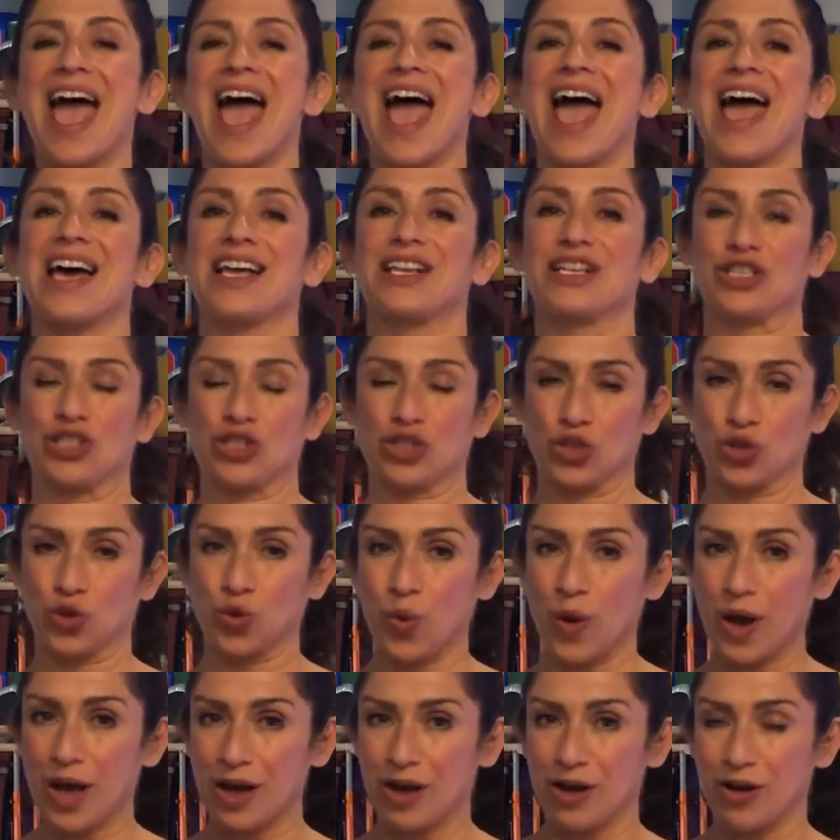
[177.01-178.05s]
And
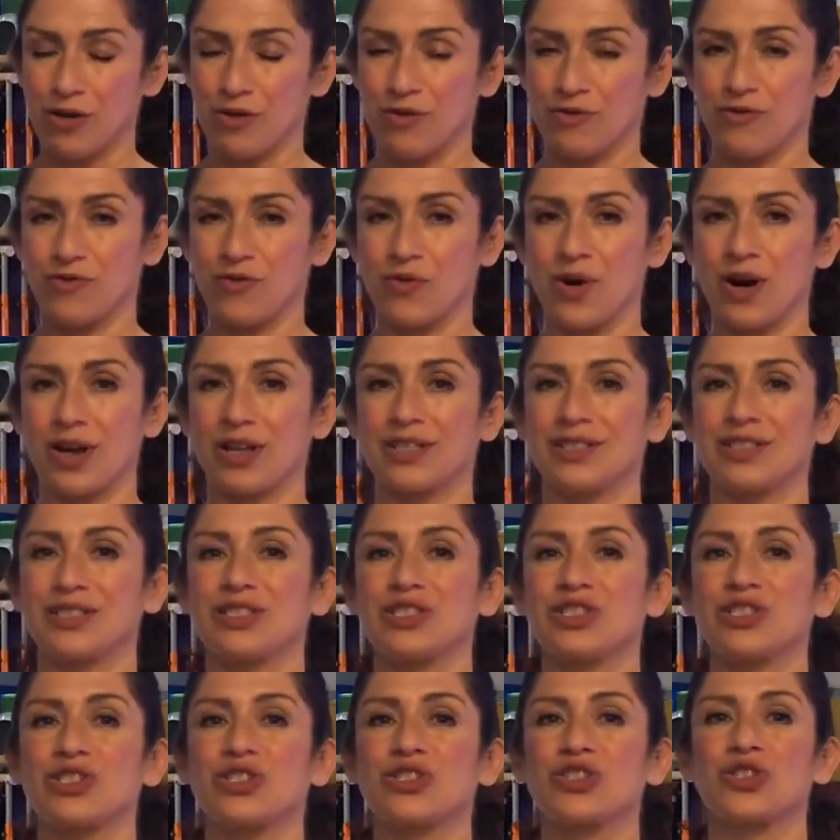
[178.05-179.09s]
12. 1,
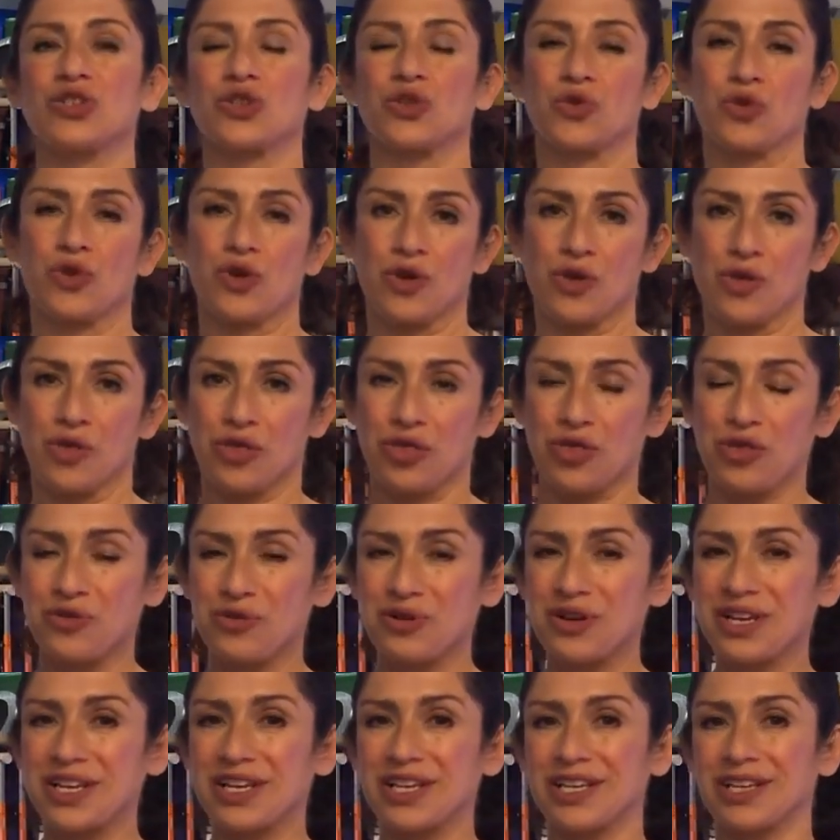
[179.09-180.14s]
2,
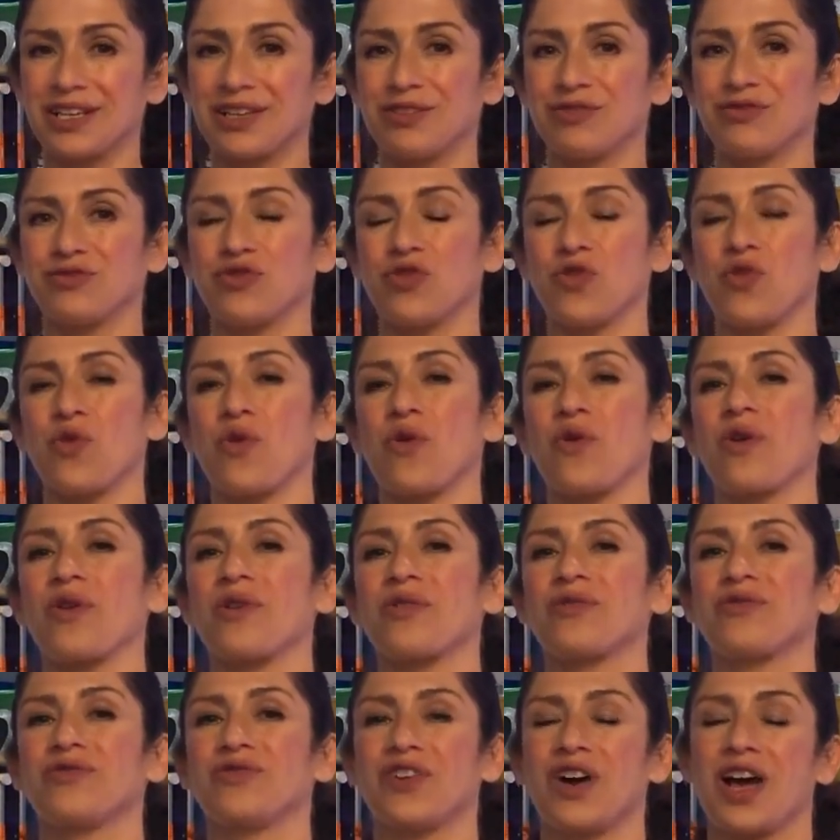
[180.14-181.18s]
3, 4,
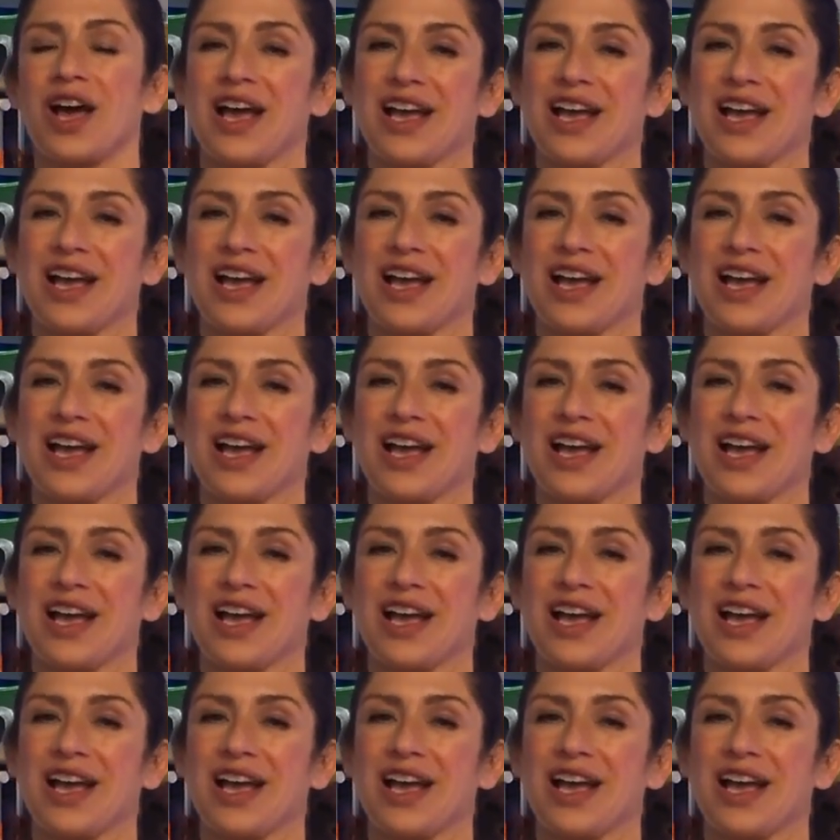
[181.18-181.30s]
5,